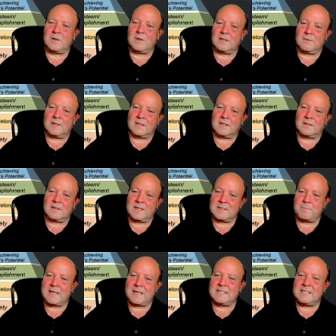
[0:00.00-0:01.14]
there's
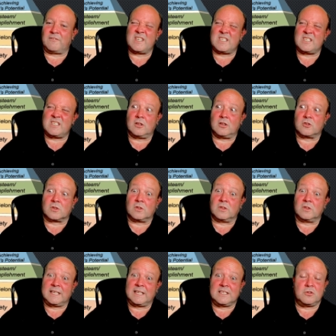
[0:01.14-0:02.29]
basic physiological
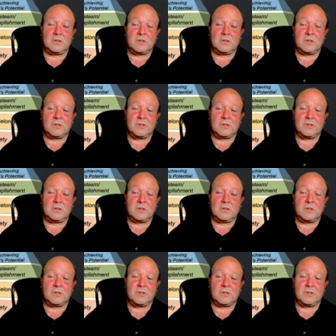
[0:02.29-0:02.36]
needs.